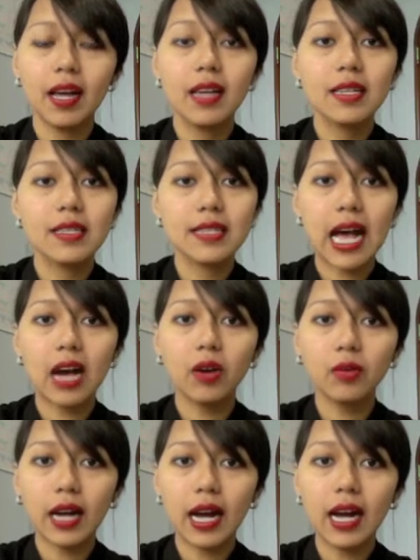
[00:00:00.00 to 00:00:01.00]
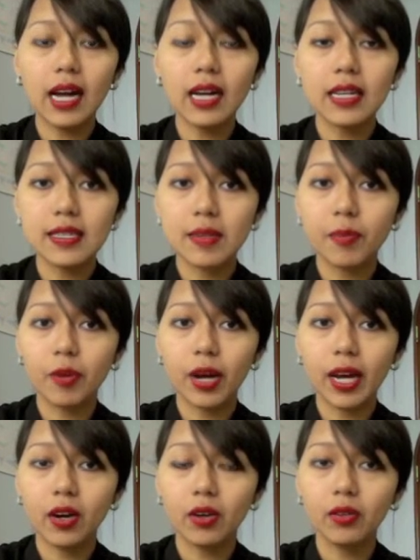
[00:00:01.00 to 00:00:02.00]
Saoga
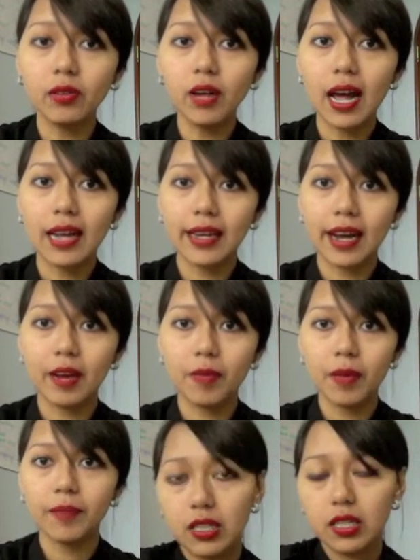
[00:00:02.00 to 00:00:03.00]
sabuego anauma.